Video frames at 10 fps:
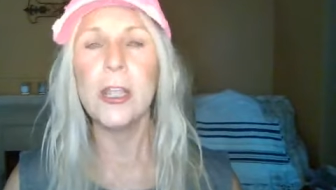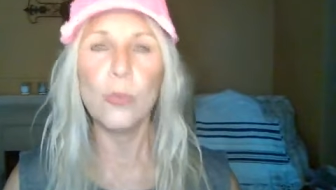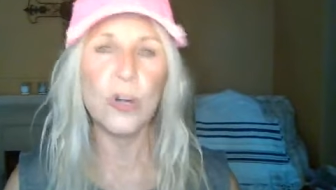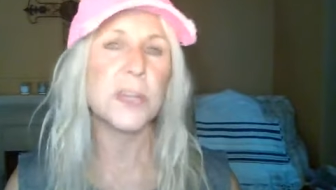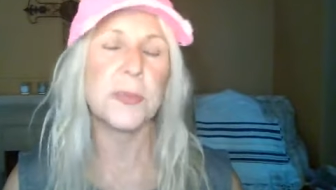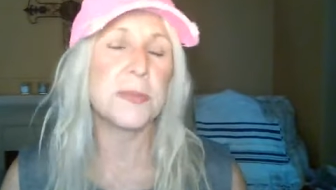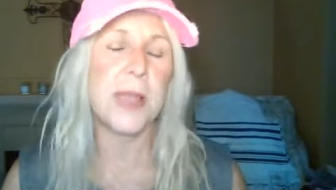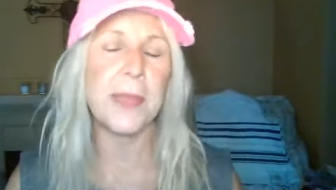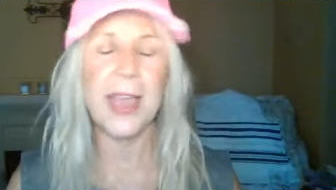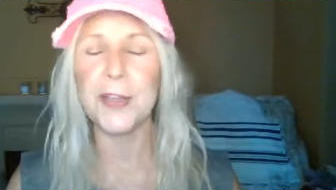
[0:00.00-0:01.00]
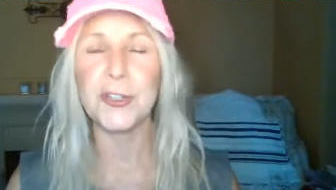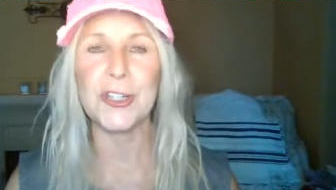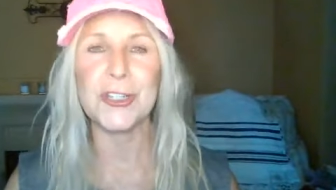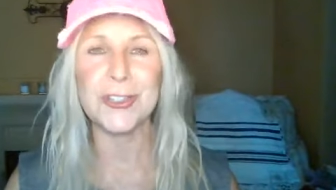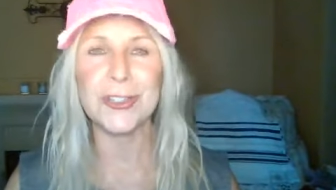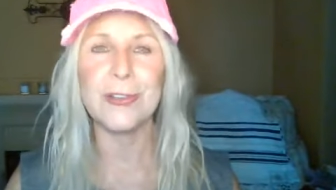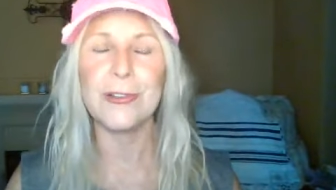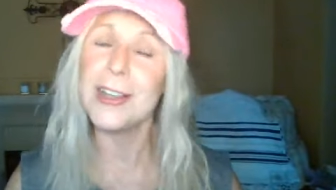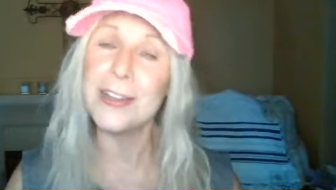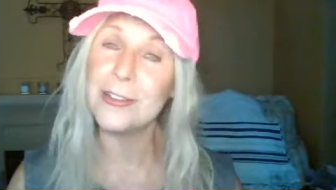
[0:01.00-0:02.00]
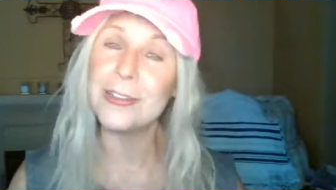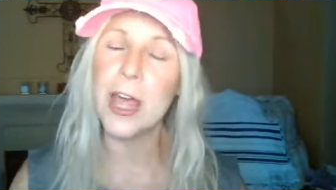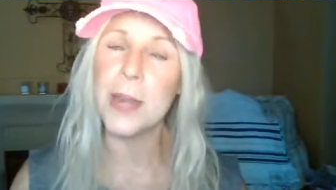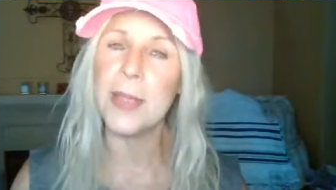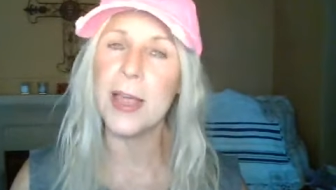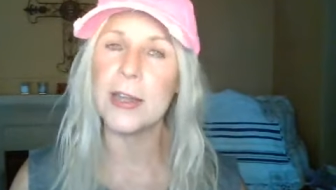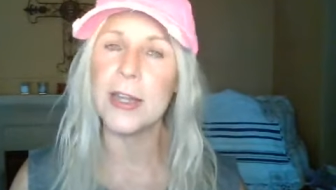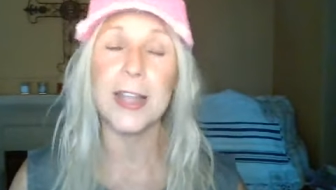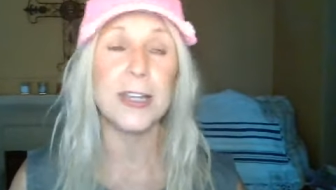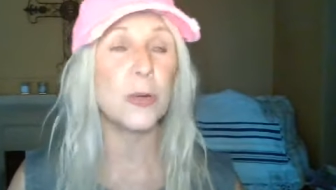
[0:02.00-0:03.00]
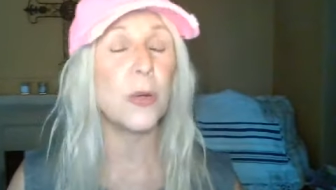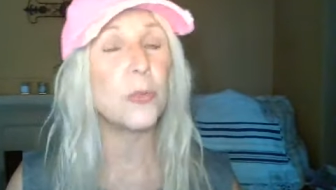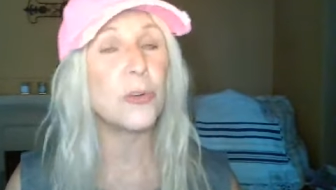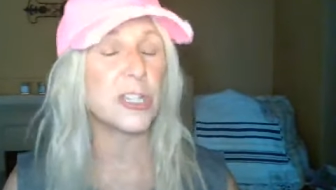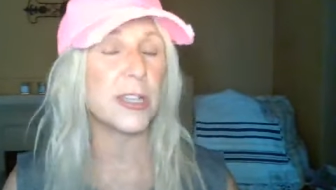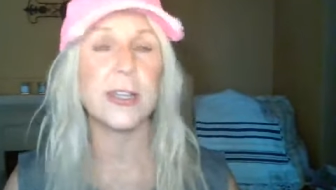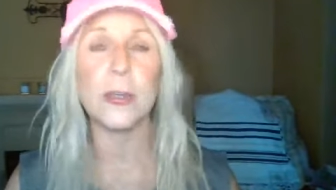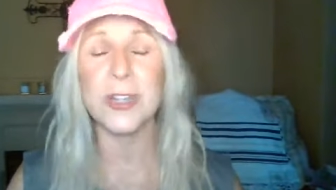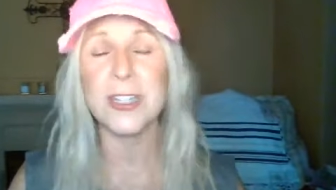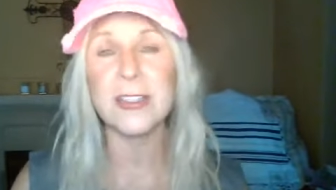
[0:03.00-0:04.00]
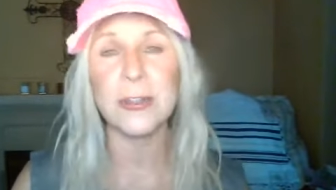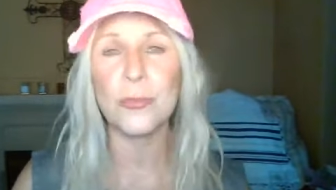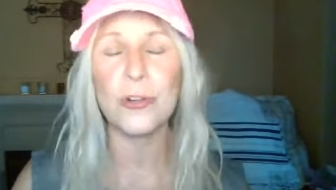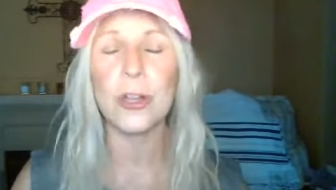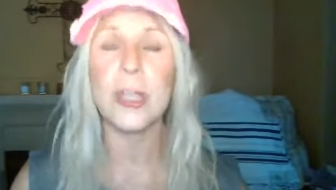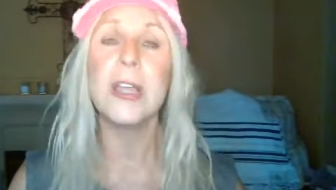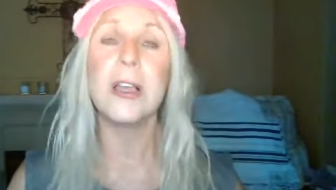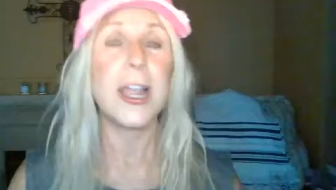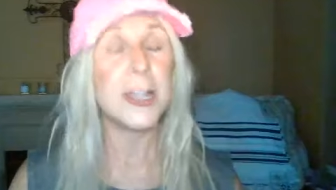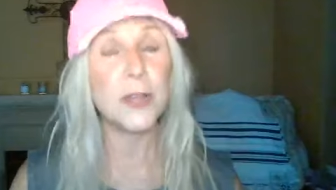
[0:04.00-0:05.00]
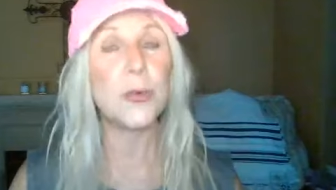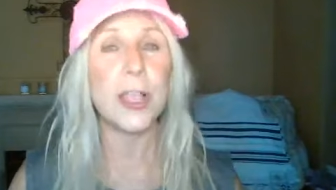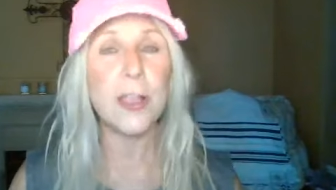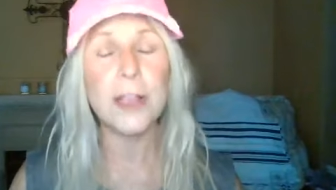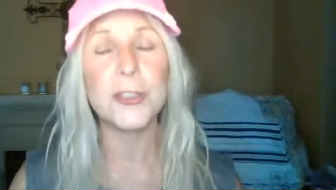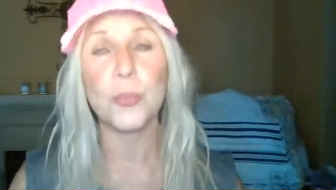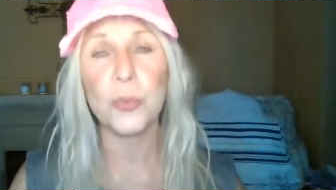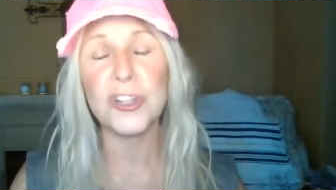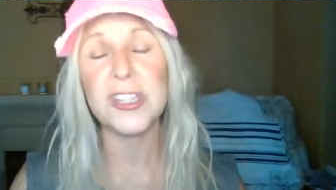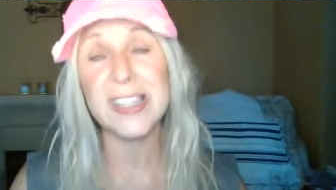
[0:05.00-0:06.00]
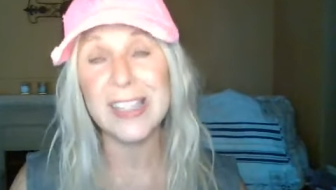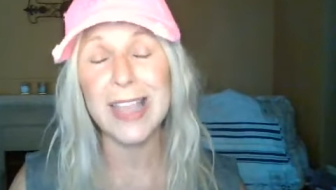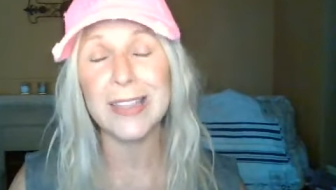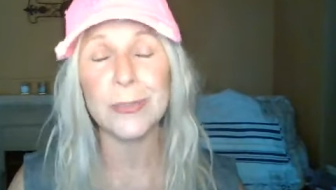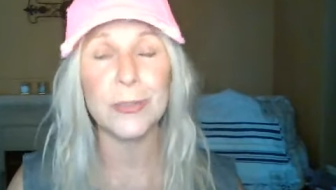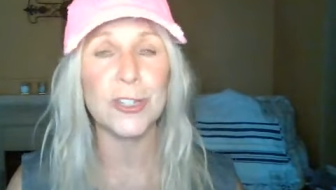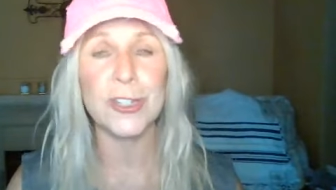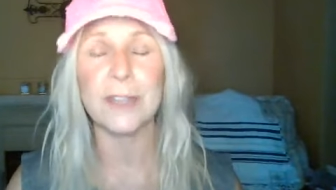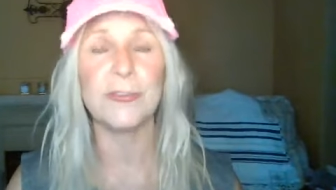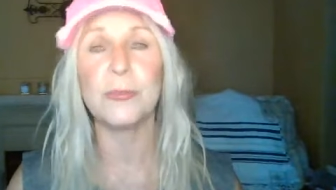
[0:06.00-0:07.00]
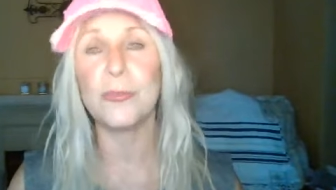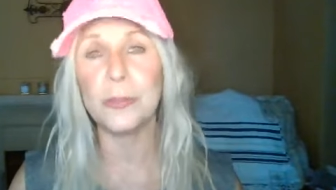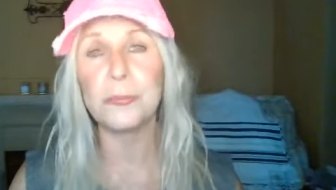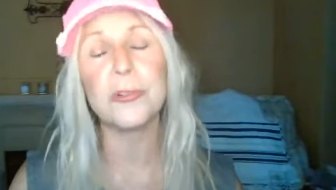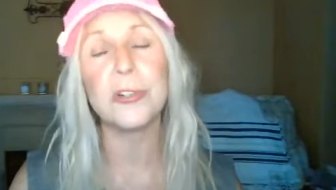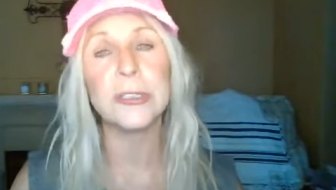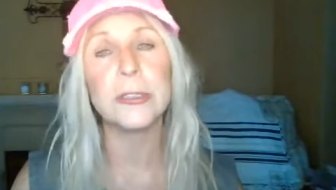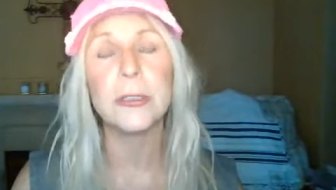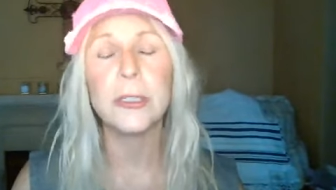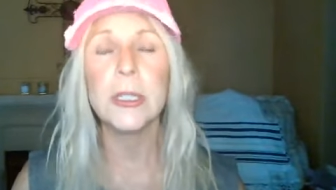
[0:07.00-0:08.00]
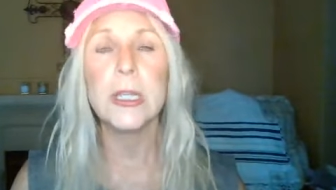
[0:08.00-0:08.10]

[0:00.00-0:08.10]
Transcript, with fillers: worship is my passion. So I know a lot about it. I know what works. I know what doesn't work. I know what God's word says, which is even more important.